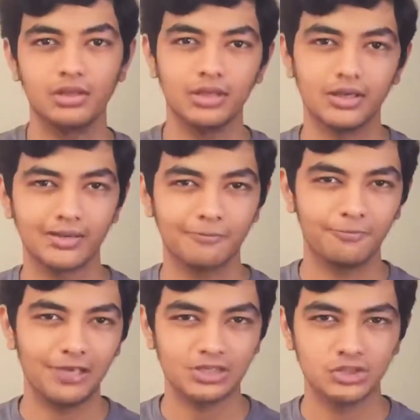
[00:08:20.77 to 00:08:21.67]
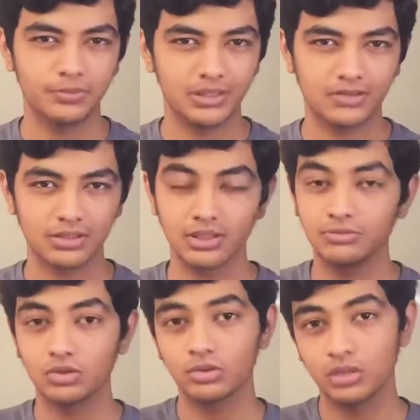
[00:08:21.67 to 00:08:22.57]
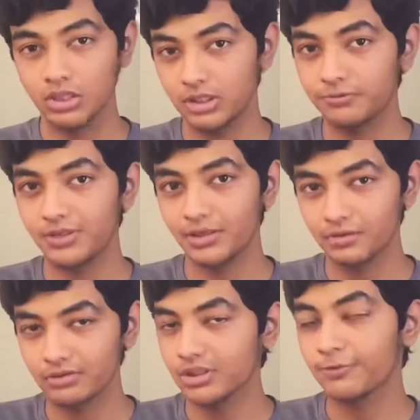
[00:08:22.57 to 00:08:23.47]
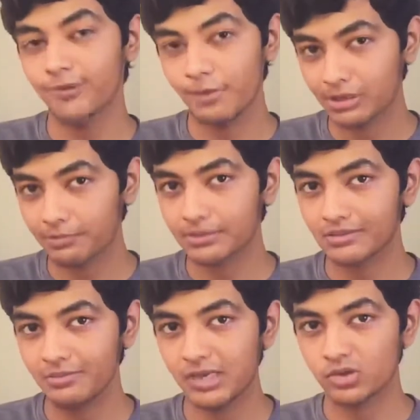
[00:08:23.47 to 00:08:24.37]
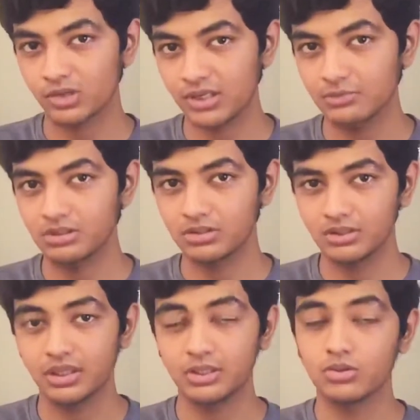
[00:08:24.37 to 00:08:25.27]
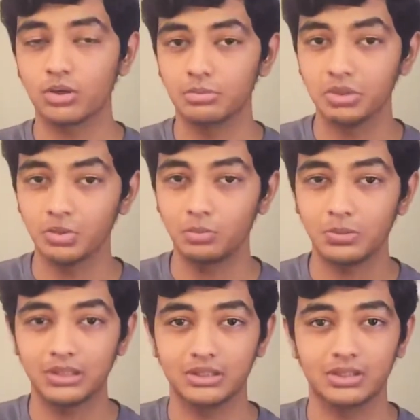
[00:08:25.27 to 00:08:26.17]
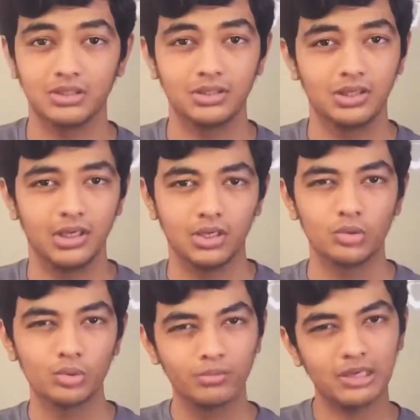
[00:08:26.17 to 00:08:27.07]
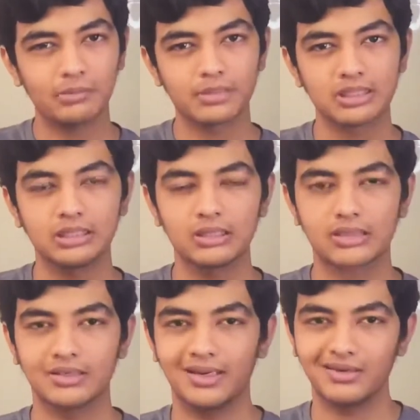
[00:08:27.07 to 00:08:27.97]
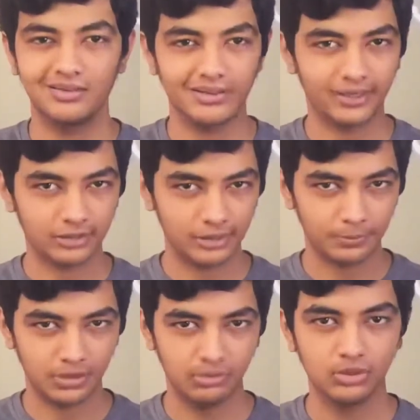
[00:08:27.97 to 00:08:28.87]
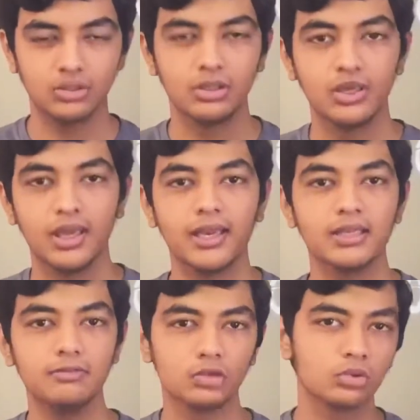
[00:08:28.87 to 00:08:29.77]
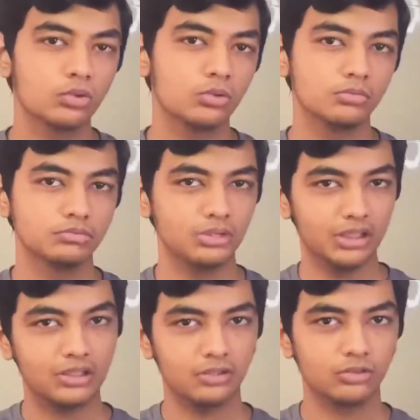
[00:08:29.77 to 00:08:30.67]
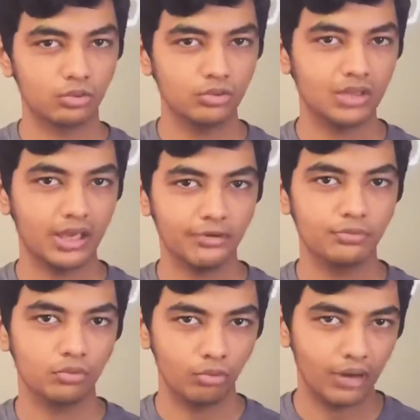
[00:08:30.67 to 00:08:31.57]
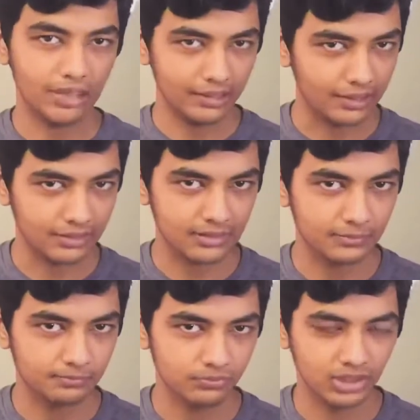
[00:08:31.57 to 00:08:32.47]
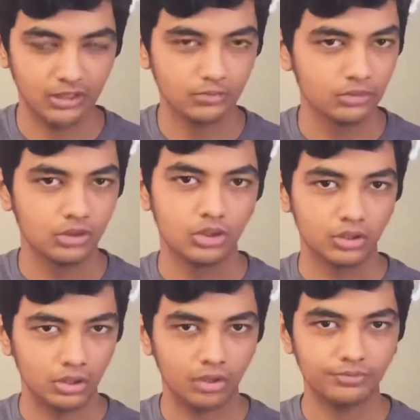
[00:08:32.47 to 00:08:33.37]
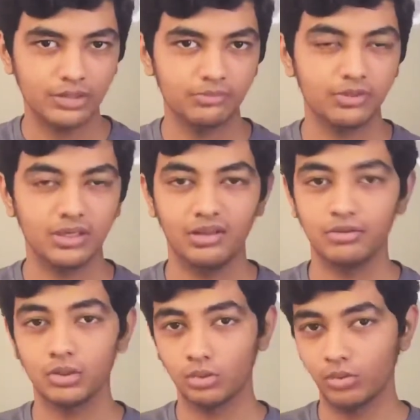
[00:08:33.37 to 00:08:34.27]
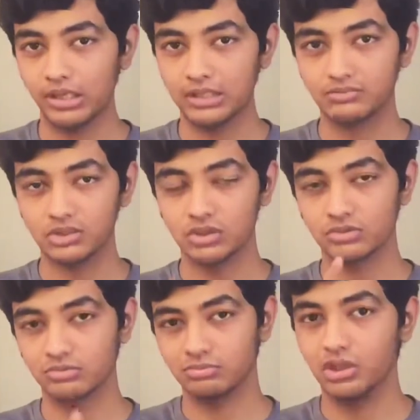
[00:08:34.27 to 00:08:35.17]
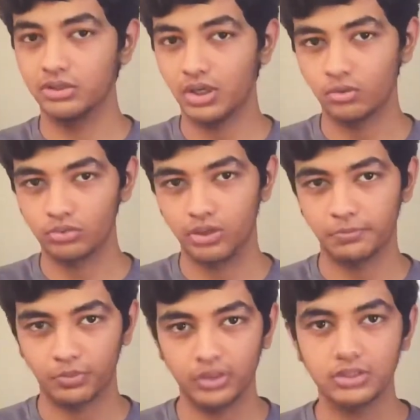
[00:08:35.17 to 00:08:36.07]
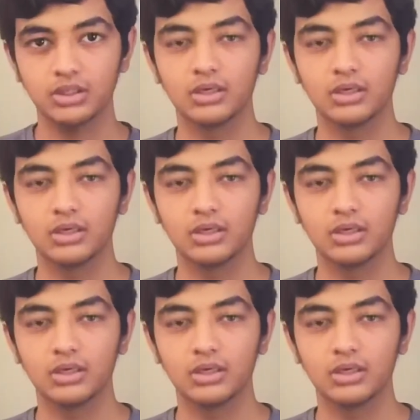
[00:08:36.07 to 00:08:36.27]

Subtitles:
a flagship sensor, even though if they have given the 5 megapixel macro depth sensor, then it's gonna be good, but 2 megapixels aren't acceptable. And even though it don't have OIS, yeah, none of them were having OIS, which is a downgrade point.